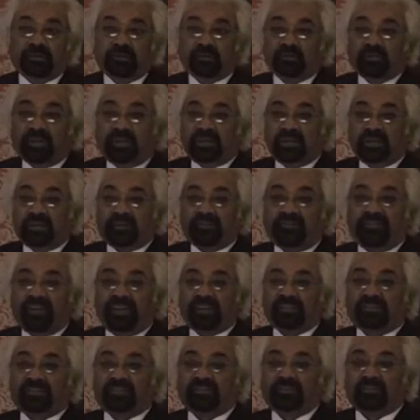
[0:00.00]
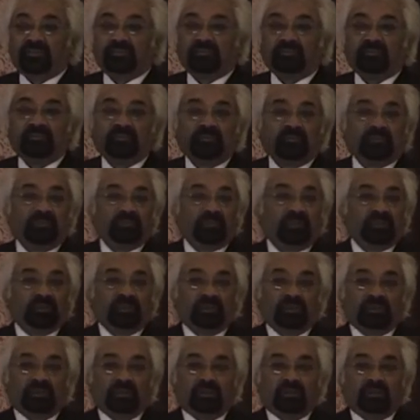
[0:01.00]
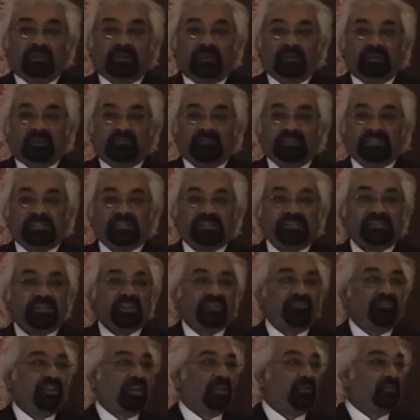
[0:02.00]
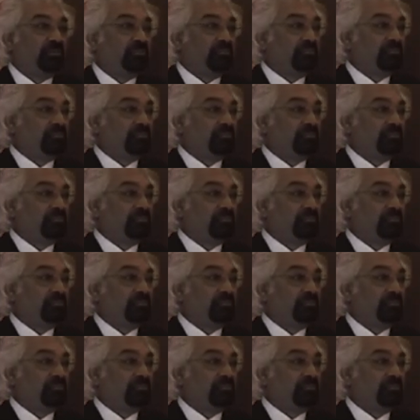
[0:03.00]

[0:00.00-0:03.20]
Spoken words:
user interface which is trivial,